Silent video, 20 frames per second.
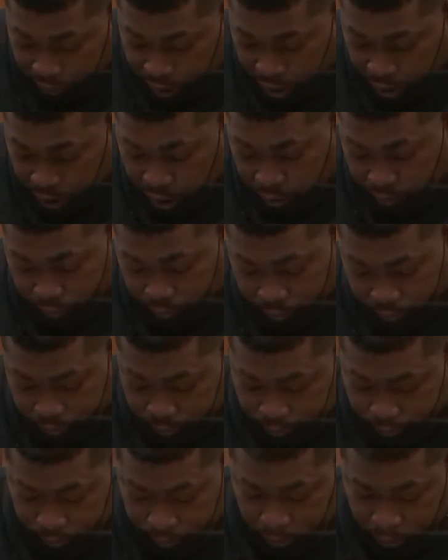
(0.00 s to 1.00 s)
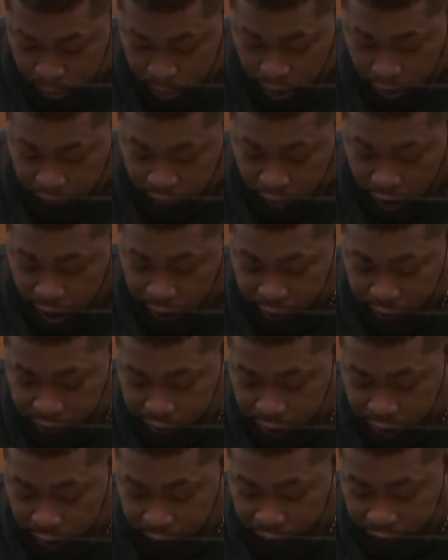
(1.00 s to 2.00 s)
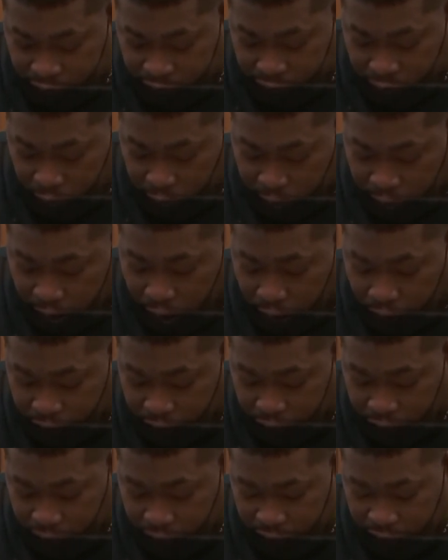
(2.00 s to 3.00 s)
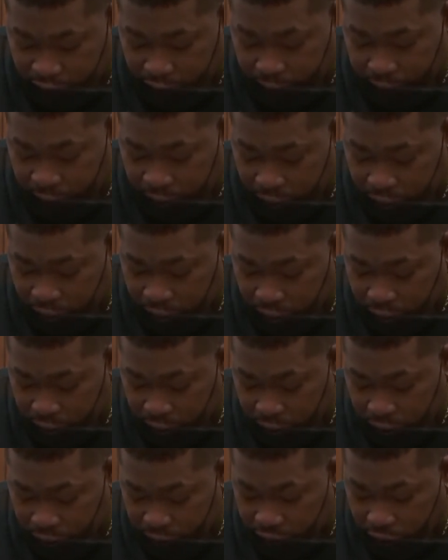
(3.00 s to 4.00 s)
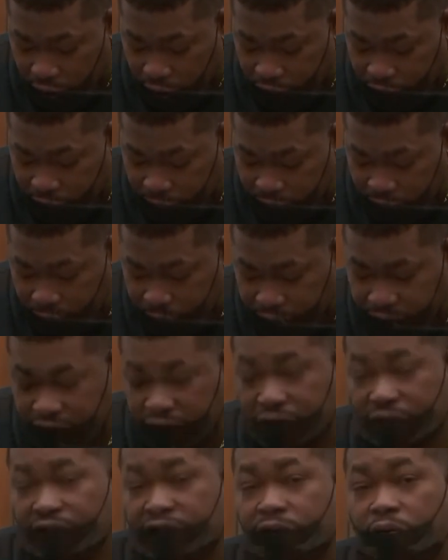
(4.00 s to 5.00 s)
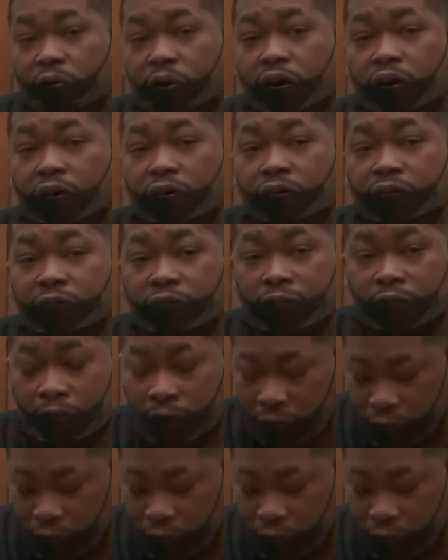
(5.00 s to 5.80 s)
A father's love is so powerful and deep, it's hard for me to put it into words.